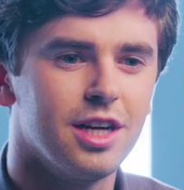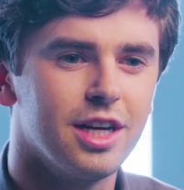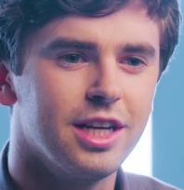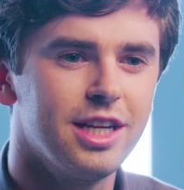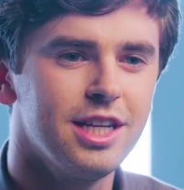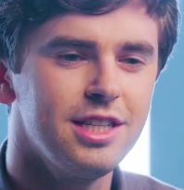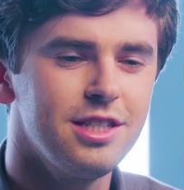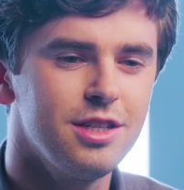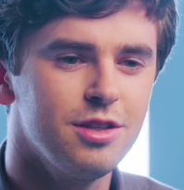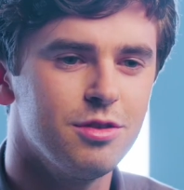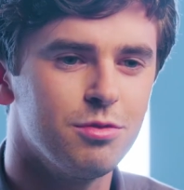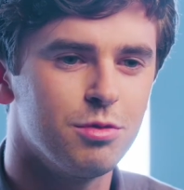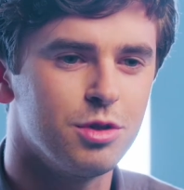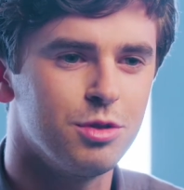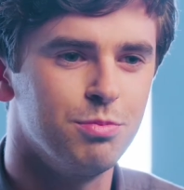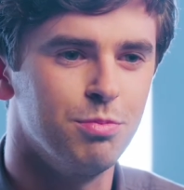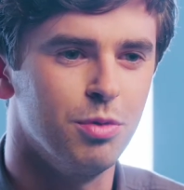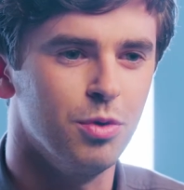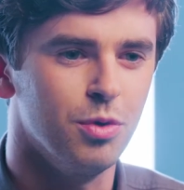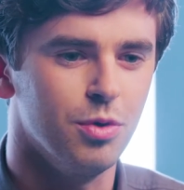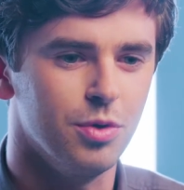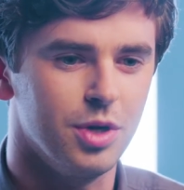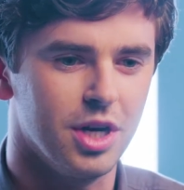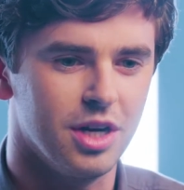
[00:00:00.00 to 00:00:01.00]
I guess it was
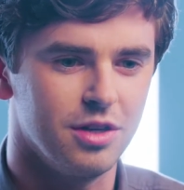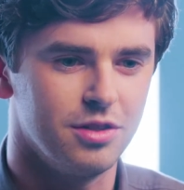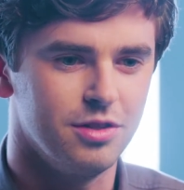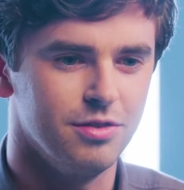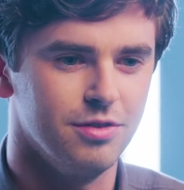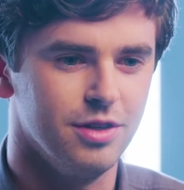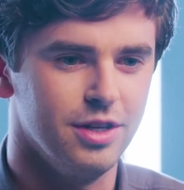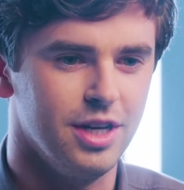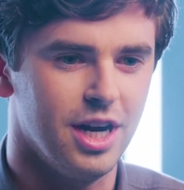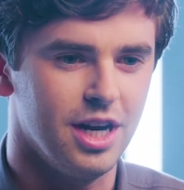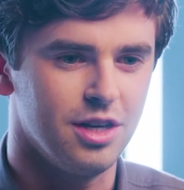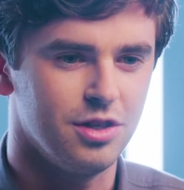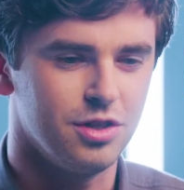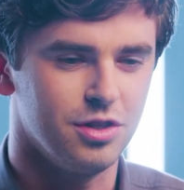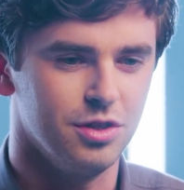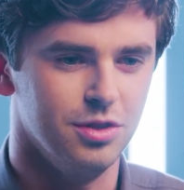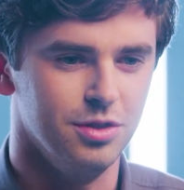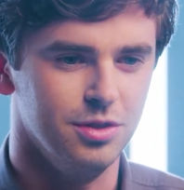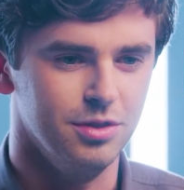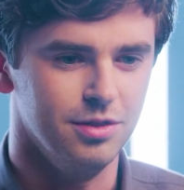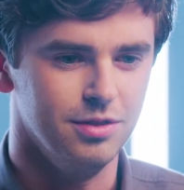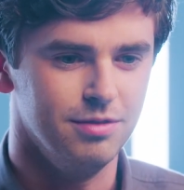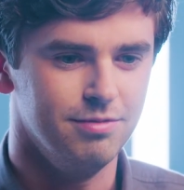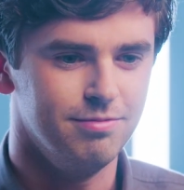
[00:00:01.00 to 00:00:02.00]
born out of a
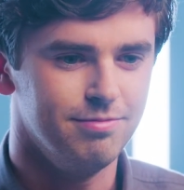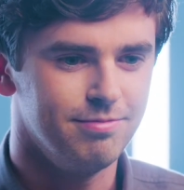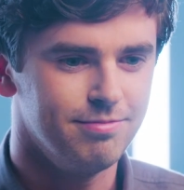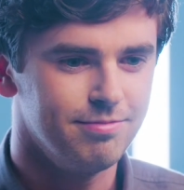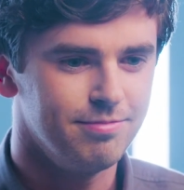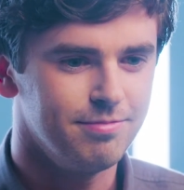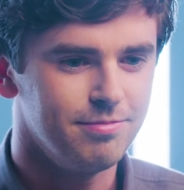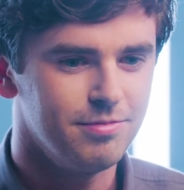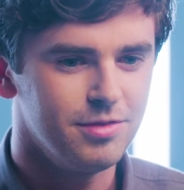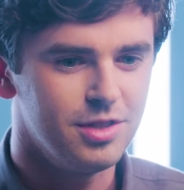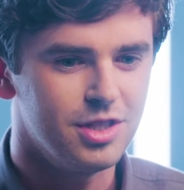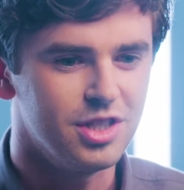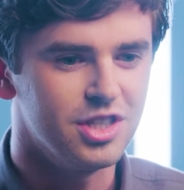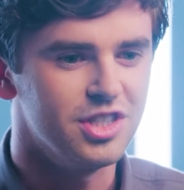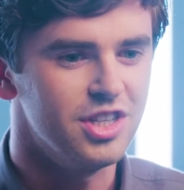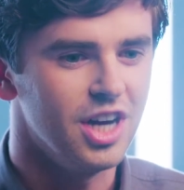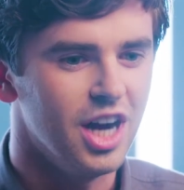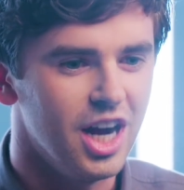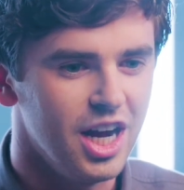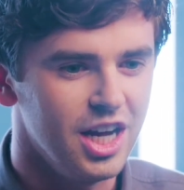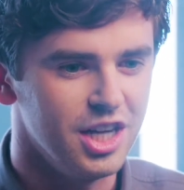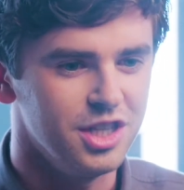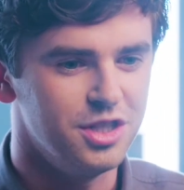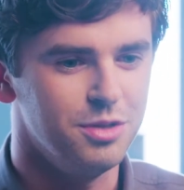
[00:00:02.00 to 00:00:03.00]
natural
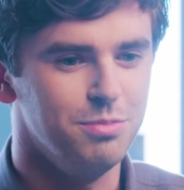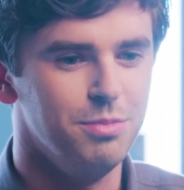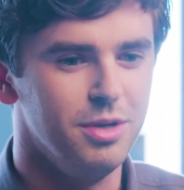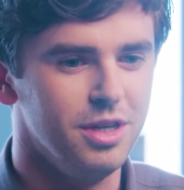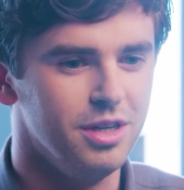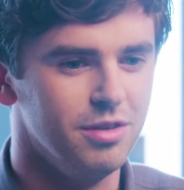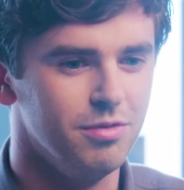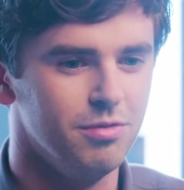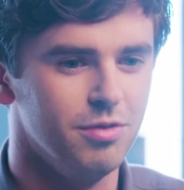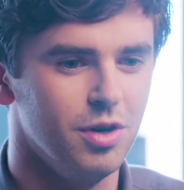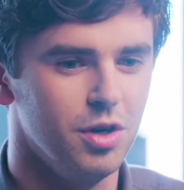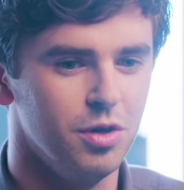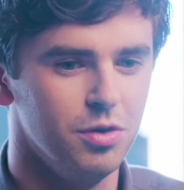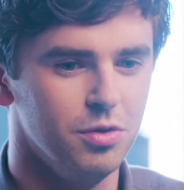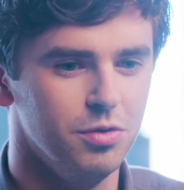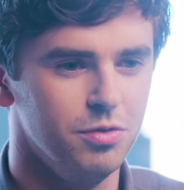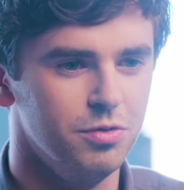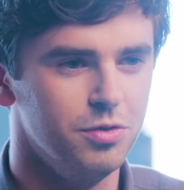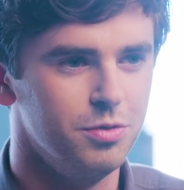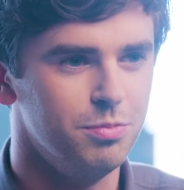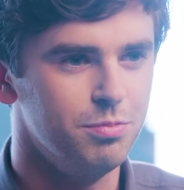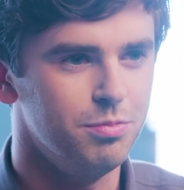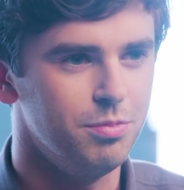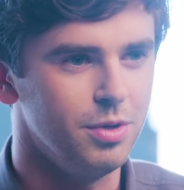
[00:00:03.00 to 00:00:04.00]
desire to be
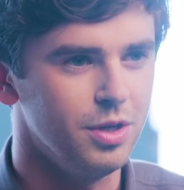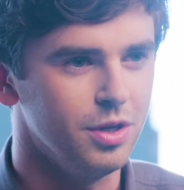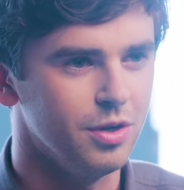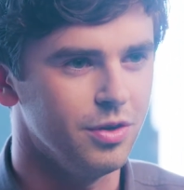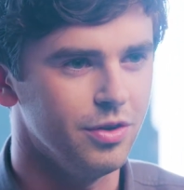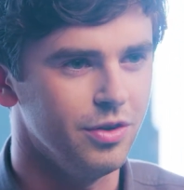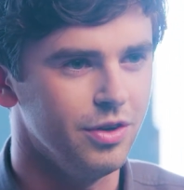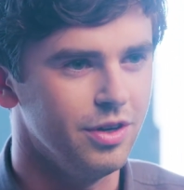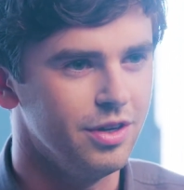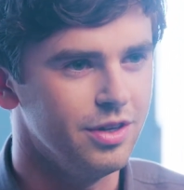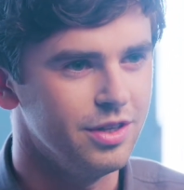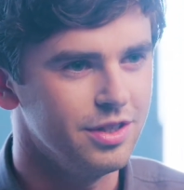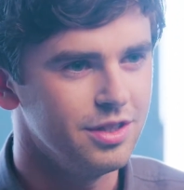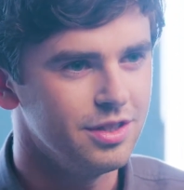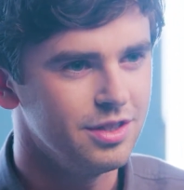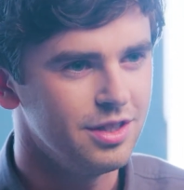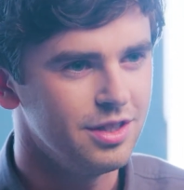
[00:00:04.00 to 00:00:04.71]
involved beyond